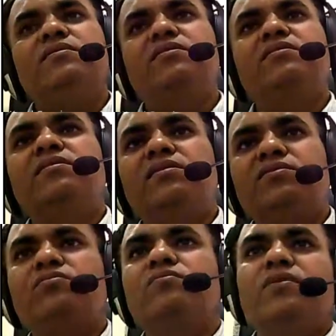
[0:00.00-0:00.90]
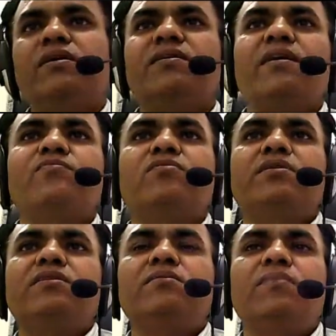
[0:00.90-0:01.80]
this is also
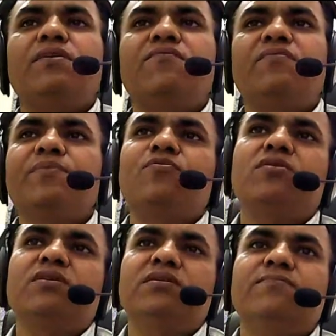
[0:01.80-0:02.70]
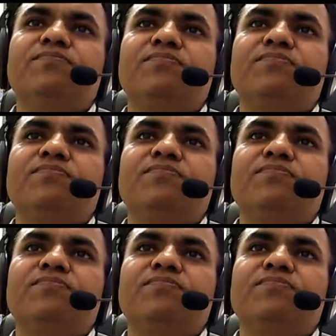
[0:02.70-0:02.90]
encapsulated by whey protein